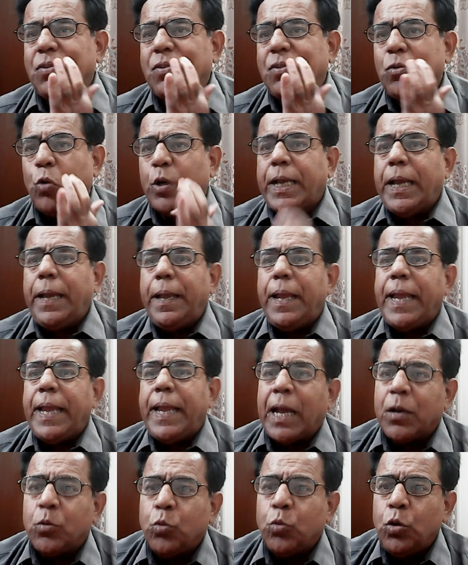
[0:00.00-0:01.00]
Okay,
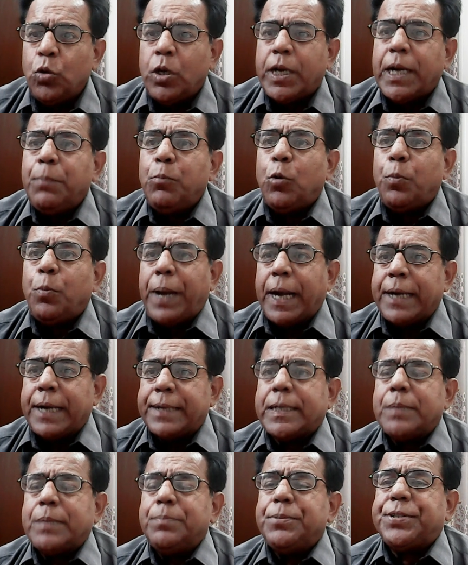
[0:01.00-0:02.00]
angular momentum